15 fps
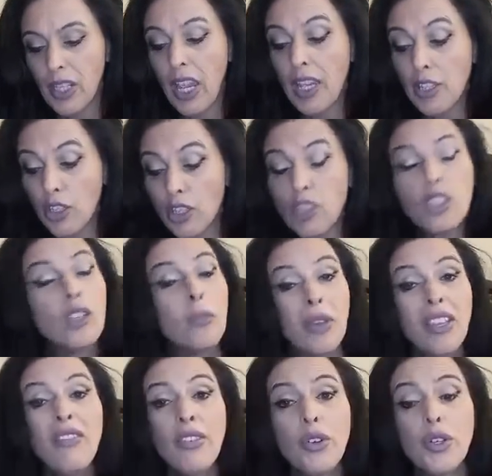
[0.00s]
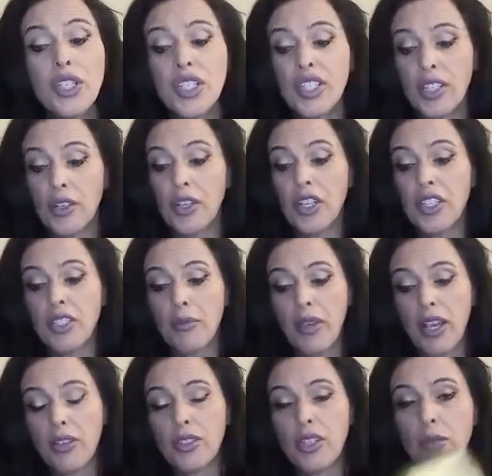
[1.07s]
Okay, you, are being very serious
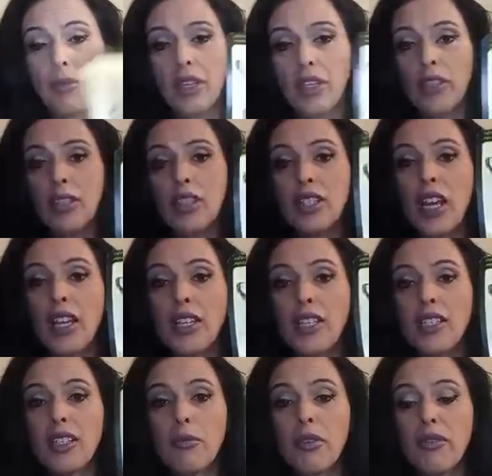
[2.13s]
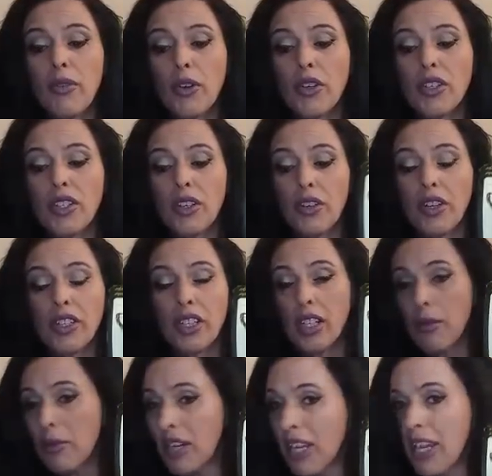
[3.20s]
about something. You're taking something very
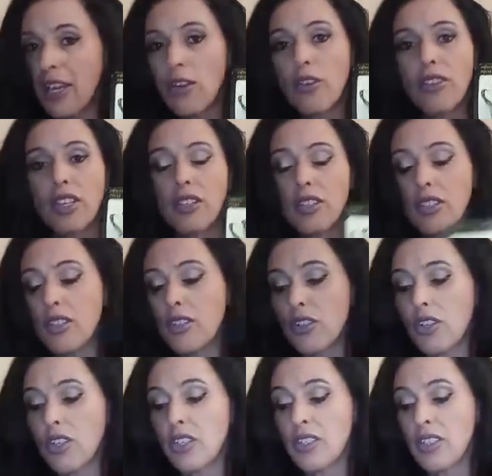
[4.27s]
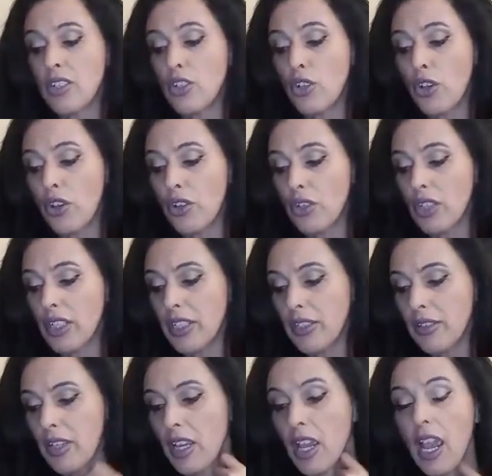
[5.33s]
seriously. But again, I think this is internally.
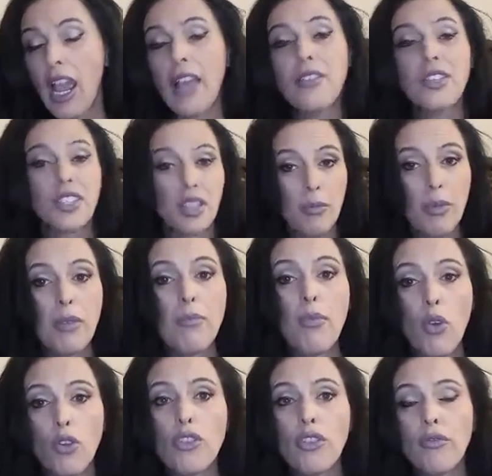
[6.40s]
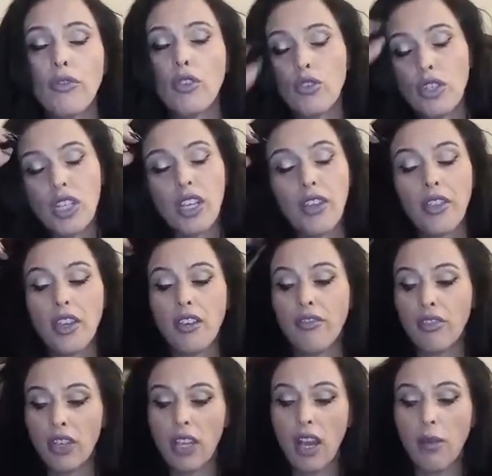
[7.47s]
And this can be both of you together
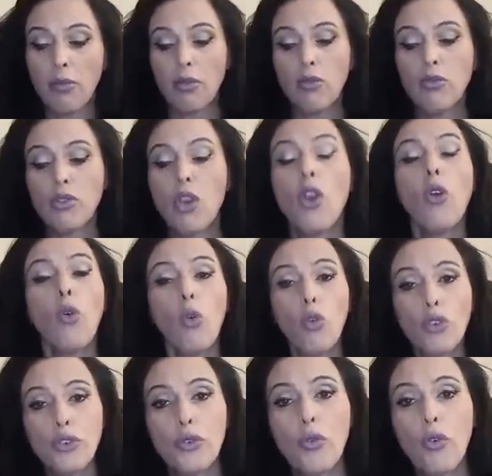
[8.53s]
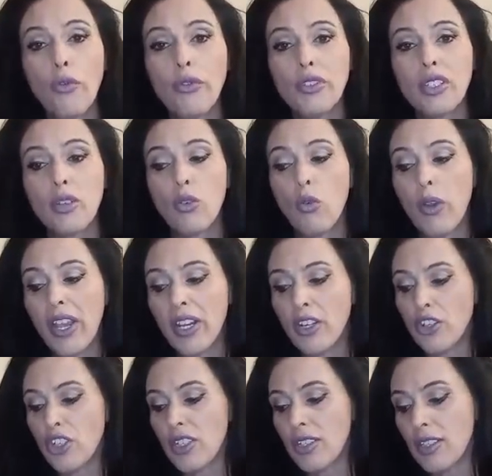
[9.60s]
if you're coupled or your physical
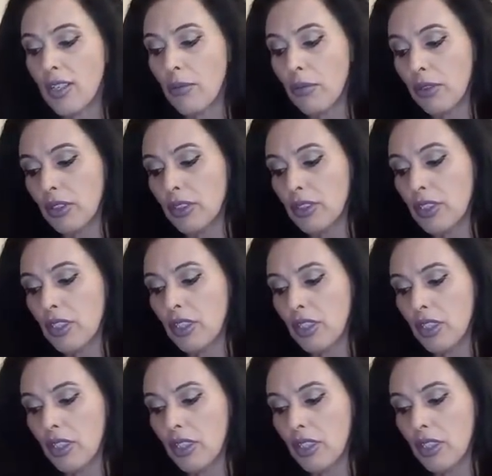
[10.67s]
energy separate.